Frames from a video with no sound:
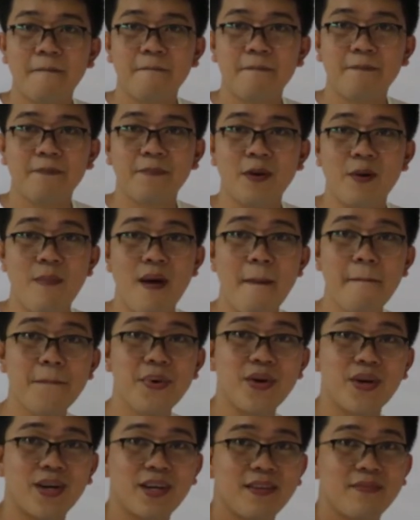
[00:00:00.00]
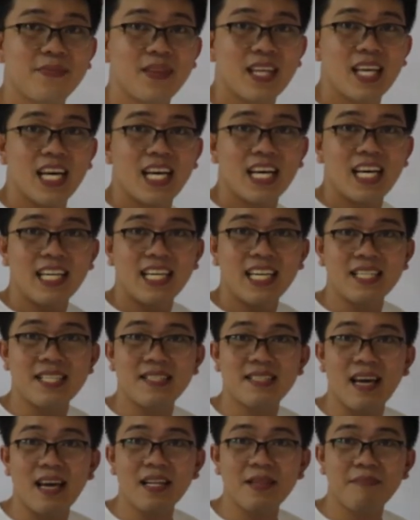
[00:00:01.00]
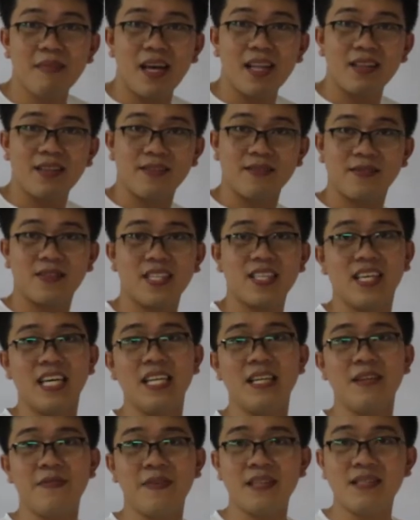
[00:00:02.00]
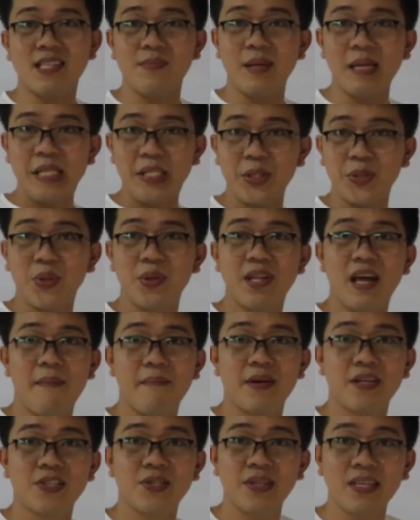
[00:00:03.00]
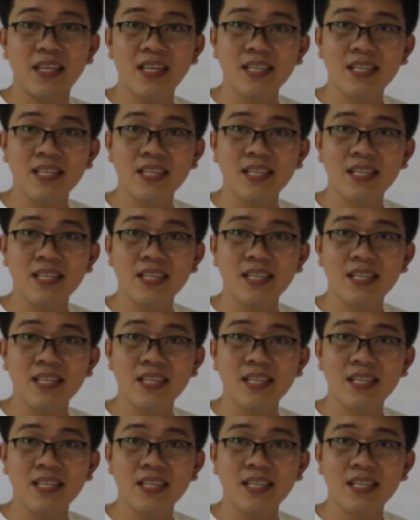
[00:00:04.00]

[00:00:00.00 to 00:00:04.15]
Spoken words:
Remember, the statement in divisibility rule number 2